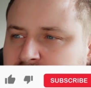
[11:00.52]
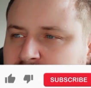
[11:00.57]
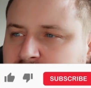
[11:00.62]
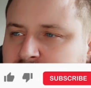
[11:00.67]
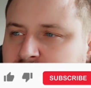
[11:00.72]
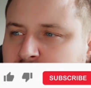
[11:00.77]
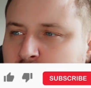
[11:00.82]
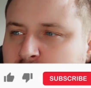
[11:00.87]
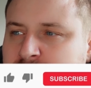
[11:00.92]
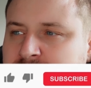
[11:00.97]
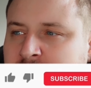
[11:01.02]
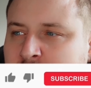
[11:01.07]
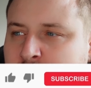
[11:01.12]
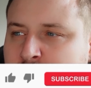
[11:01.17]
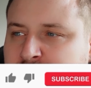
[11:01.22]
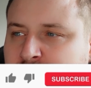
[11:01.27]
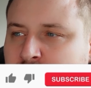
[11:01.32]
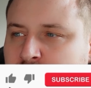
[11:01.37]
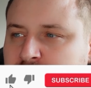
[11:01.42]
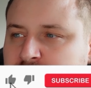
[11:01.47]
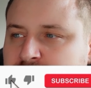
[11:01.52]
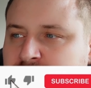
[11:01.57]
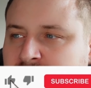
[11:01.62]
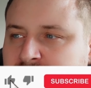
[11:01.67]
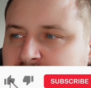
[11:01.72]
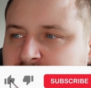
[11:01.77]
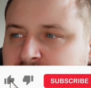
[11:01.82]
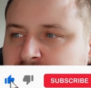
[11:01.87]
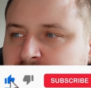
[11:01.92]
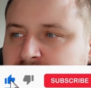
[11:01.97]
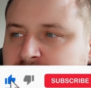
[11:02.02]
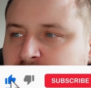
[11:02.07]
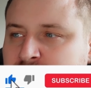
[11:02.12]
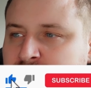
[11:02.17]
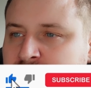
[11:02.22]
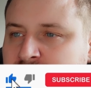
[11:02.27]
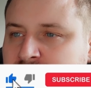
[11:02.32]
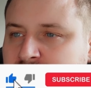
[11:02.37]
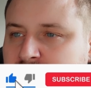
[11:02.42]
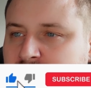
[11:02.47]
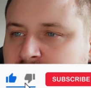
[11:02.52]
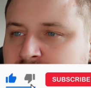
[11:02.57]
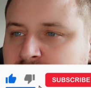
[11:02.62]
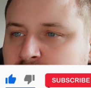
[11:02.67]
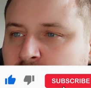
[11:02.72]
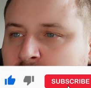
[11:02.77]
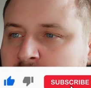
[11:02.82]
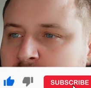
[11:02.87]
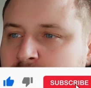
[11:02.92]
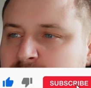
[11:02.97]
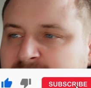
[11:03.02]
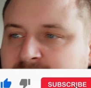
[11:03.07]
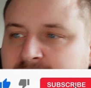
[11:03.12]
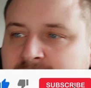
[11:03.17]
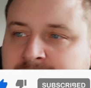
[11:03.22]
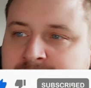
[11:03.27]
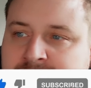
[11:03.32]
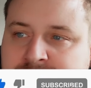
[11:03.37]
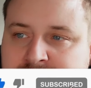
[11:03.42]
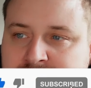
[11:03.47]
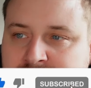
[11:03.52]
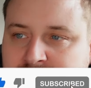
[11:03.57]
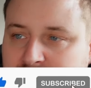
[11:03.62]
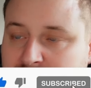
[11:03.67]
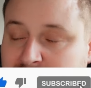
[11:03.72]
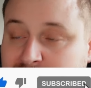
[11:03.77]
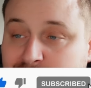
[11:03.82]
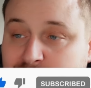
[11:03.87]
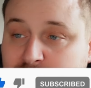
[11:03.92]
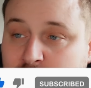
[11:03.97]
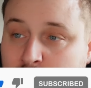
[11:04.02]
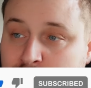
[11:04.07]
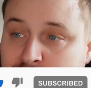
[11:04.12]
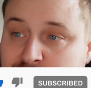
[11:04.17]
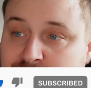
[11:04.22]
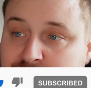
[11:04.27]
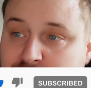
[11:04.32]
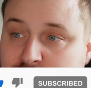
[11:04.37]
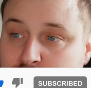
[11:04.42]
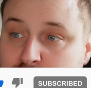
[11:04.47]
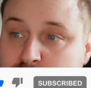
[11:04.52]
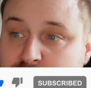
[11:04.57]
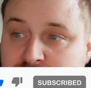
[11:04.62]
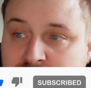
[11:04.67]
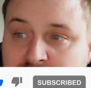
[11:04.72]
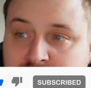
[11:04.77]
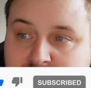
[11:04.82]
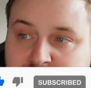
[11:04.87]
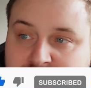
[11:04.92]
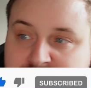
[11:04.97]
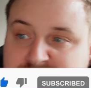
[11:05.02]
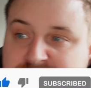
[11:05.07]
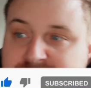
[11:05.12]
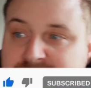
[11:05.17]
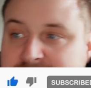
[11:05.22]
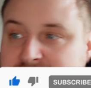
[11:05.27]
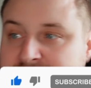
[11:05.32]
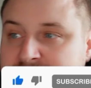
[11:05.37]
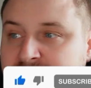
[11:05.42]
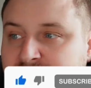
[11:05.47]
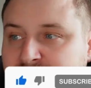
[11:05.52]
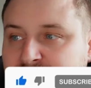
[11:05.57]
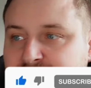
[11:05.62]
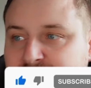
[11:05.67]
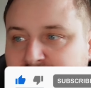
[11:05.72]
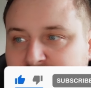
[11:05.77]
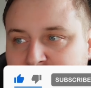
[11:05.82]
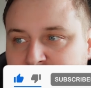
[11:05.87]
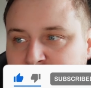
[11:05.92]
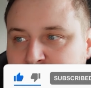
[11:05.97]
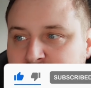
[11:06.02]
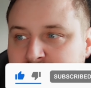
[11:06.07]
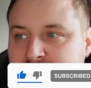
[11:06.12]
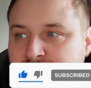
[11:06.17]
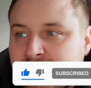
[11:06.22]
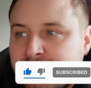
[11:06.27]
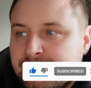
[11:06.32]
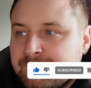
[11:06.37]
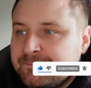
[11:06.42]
who is out of contract in the summer, is well regarded, and Thomas Tuchel is still available.